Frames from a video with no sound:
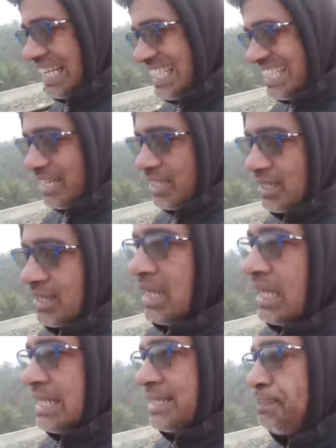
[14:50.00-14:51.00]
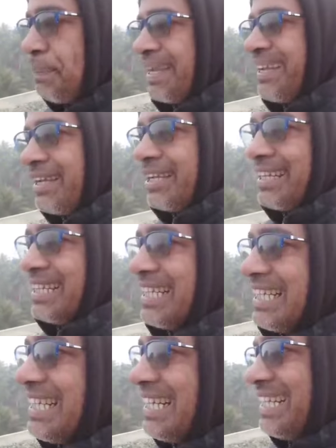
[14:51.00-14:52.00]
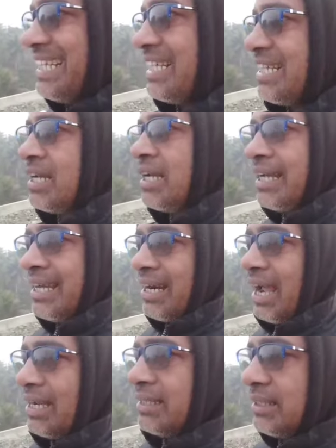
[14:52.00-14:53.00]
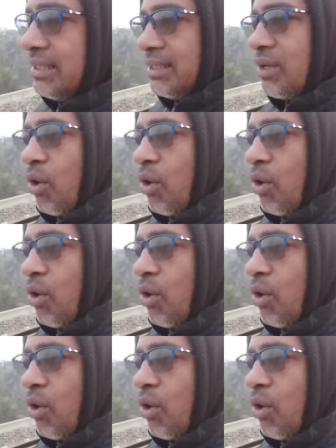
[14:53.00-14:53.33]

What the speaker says: listening, speaking, reading, writing.